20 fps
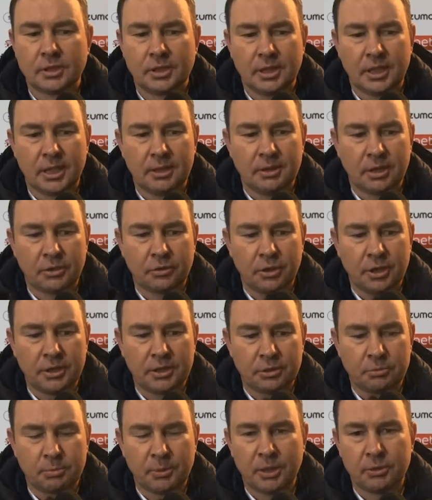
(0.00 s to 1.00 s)
Yeah, I thought he
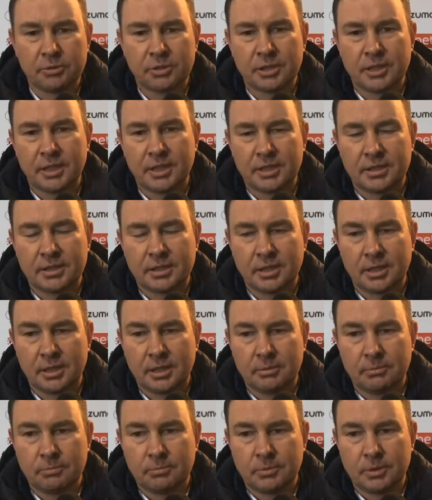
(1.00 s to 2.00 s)
did well tonight.
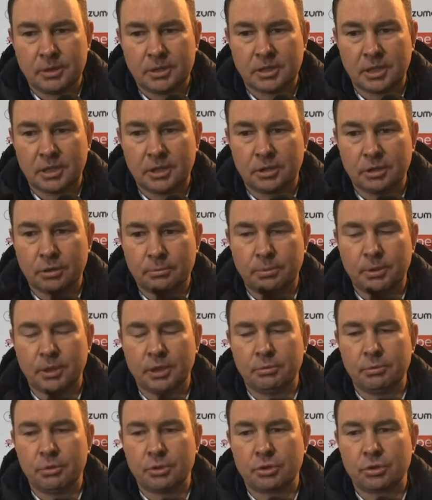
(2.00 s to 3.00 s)
His link-up
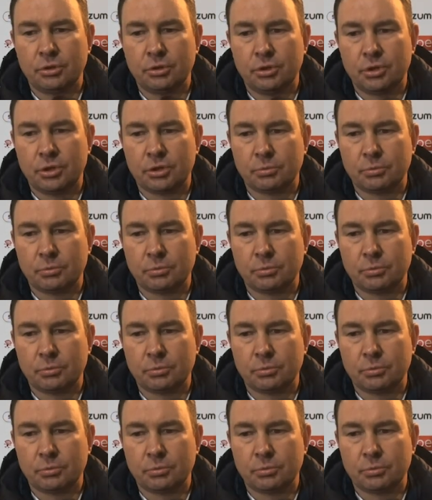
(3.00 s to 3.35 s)
play was good,